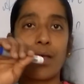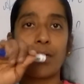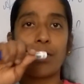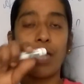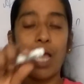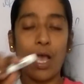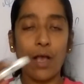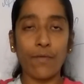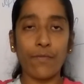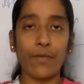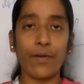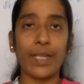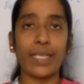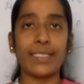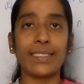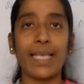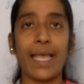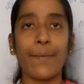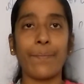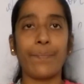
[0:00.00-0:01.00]
Now, for
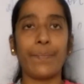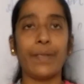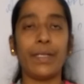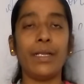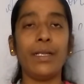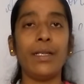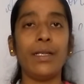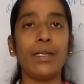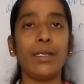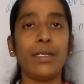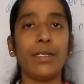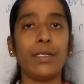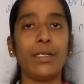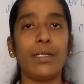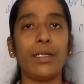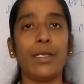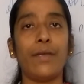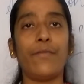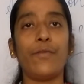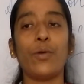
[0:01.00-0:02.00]
example,
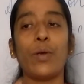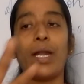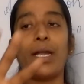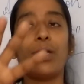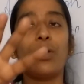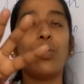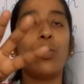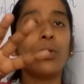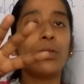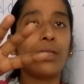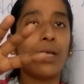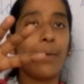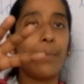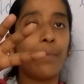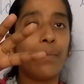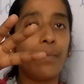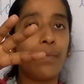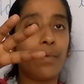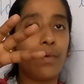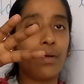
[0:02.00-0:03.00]
if you had no
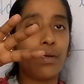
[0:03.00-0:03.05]
thumb,